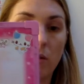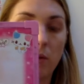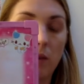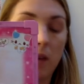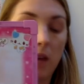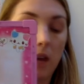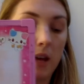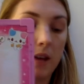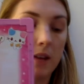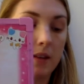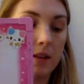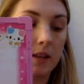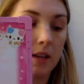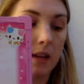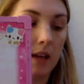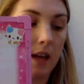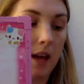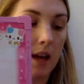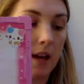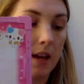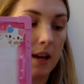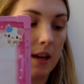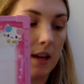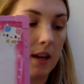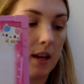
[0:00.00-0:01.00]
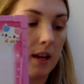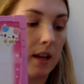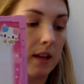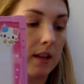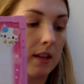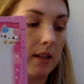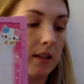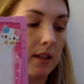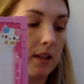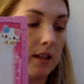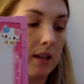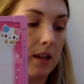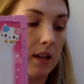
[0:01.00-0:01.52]
3/8 again
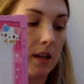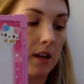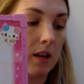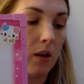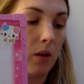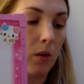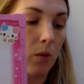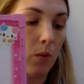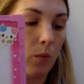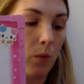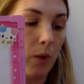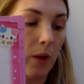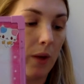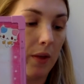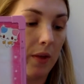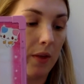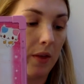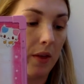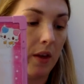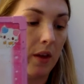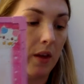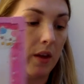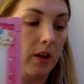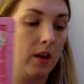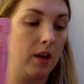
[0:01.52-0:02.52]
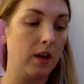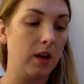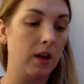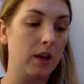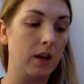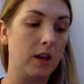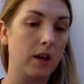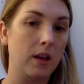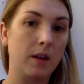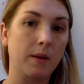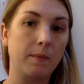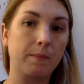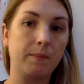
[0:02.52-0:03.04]
is the width.
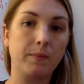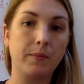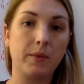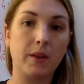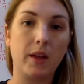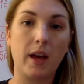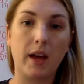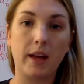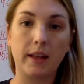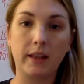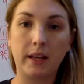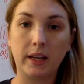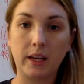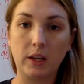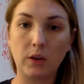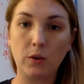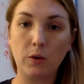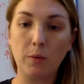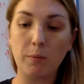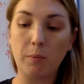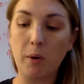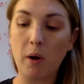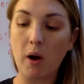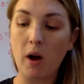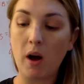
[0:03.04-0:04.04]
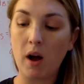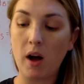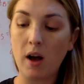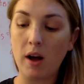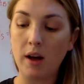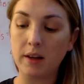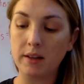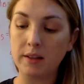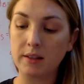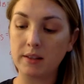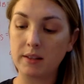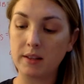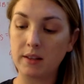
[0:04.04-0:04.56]
I'd like you to
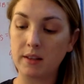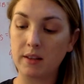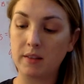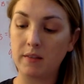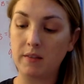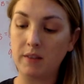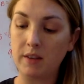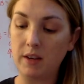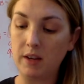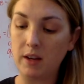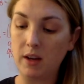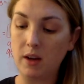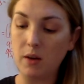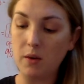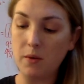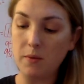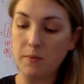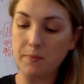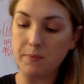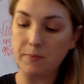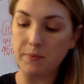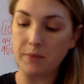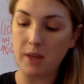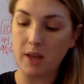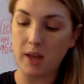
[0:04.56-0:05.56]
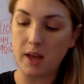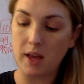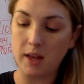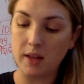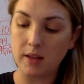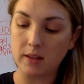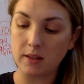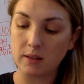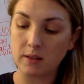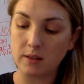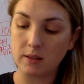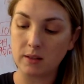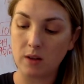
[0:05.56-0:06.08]
pause the video
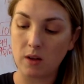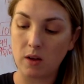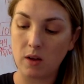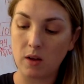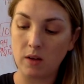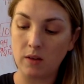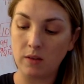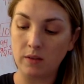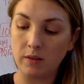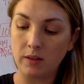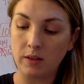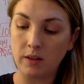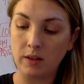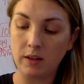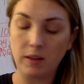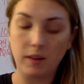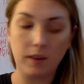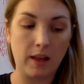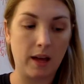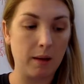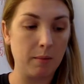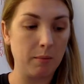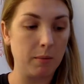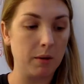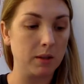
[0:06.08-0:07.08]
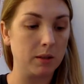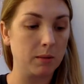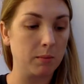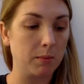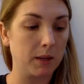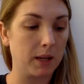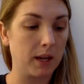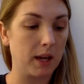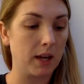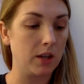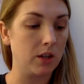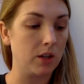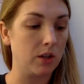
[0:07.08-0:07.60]
and solve that
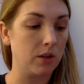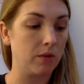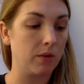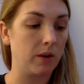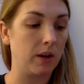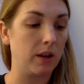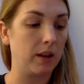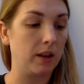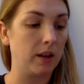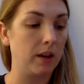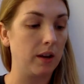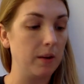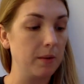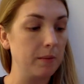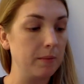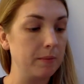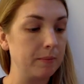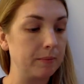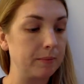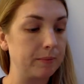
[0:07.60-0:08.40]
multiplication right there.